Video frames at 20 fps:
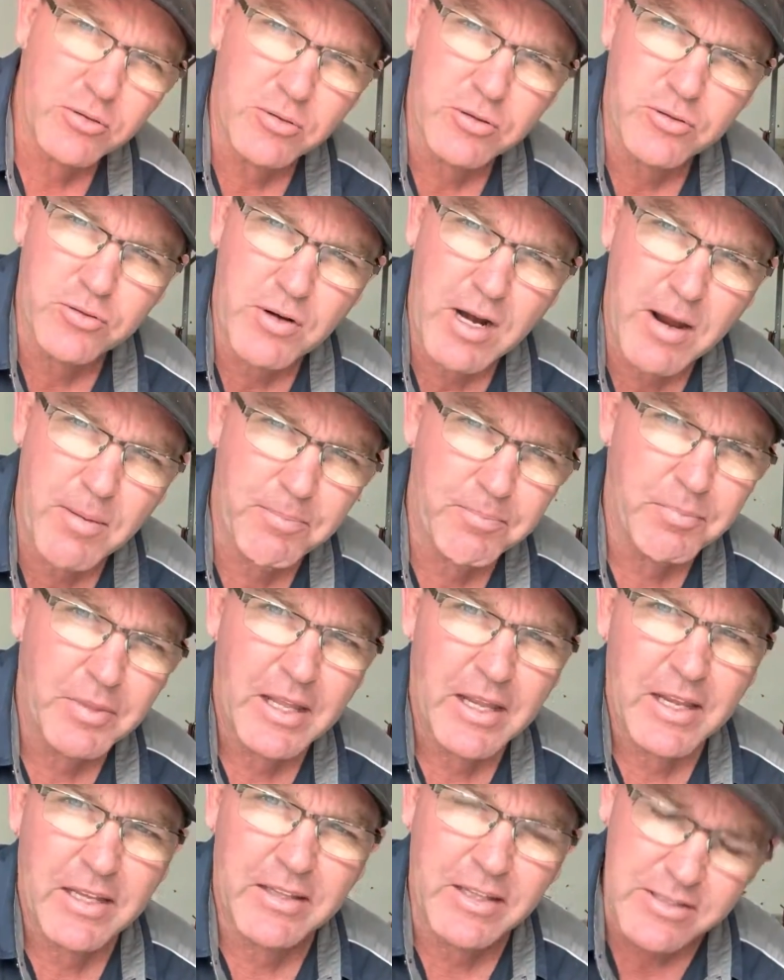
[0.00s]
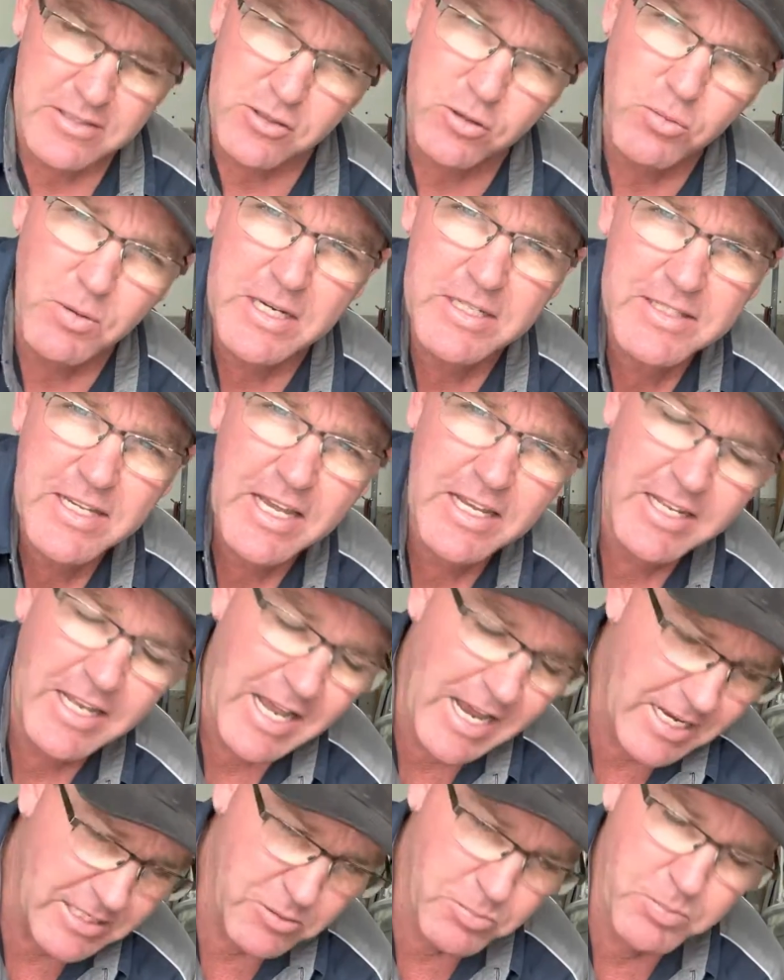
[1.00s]
a drum, and there's always that
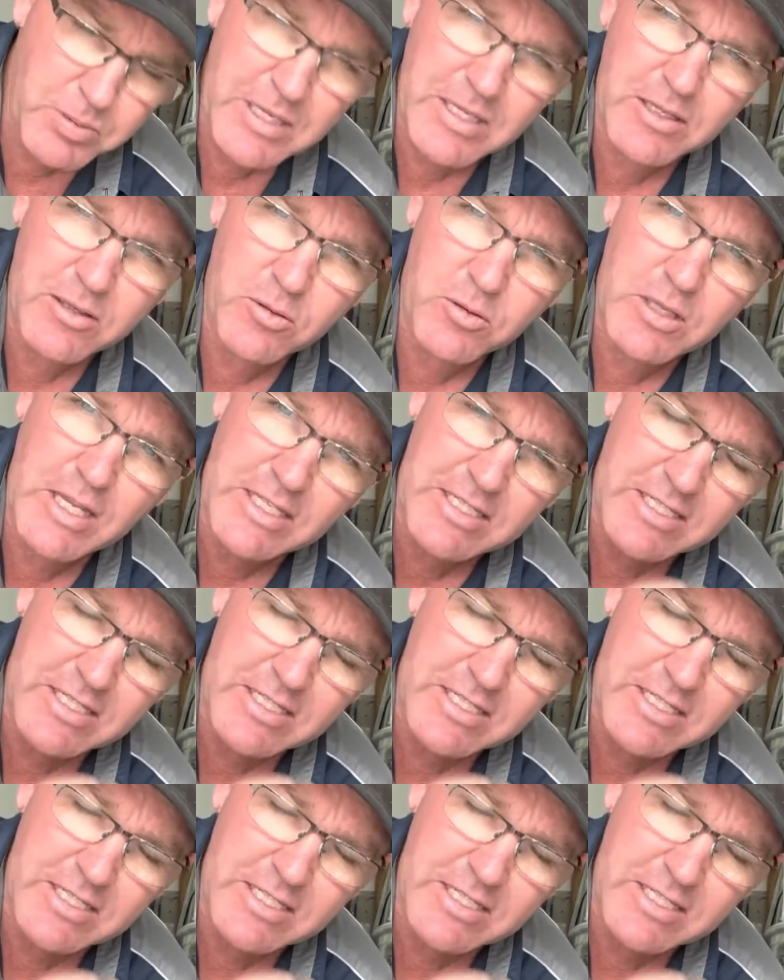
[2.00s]
last bit that's